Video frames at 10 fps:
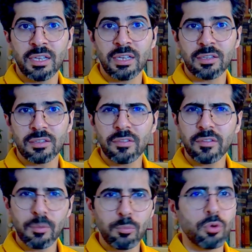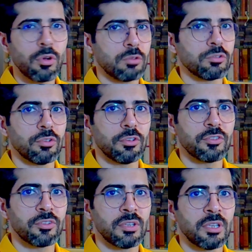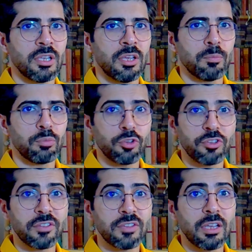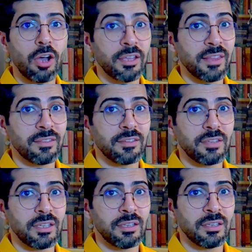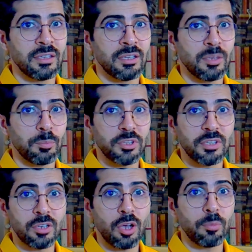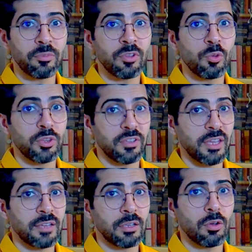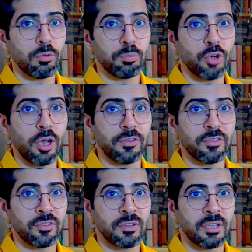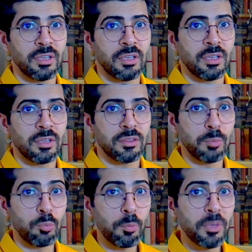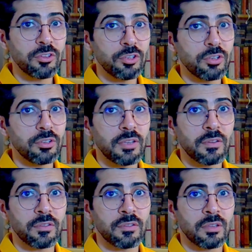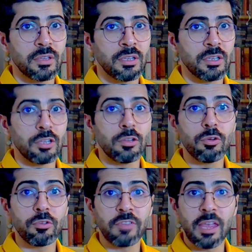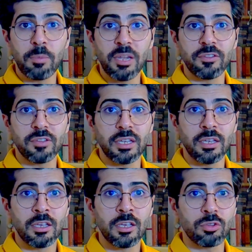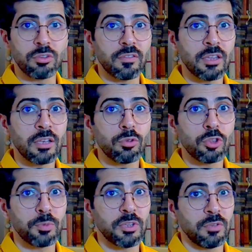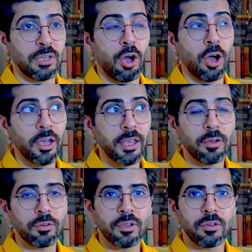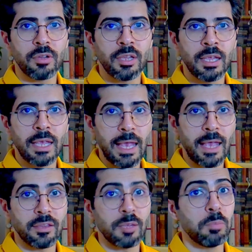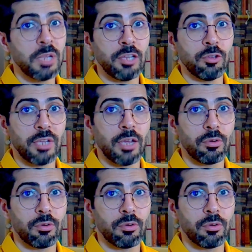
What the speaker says: This is a moral choice, protecting identity, but it comes with a technical price. The moment you do this, you lose the ability to distinguish between a high earner and a billionaire.